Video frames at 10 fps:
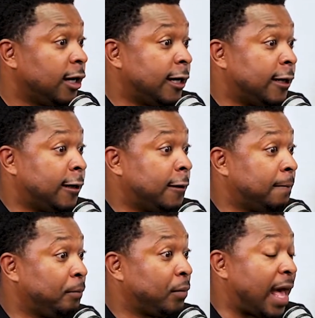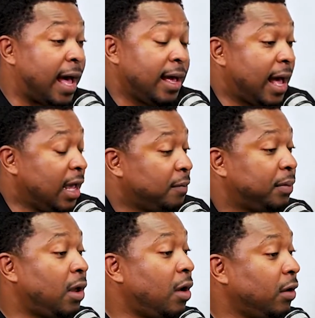I
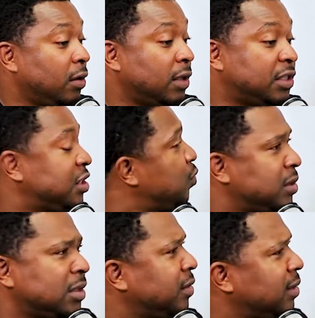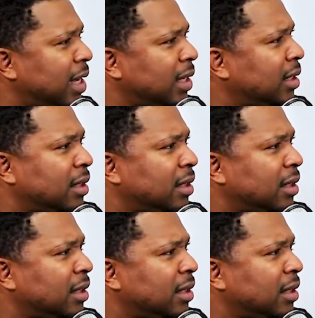applaud her. It just wasn't her day.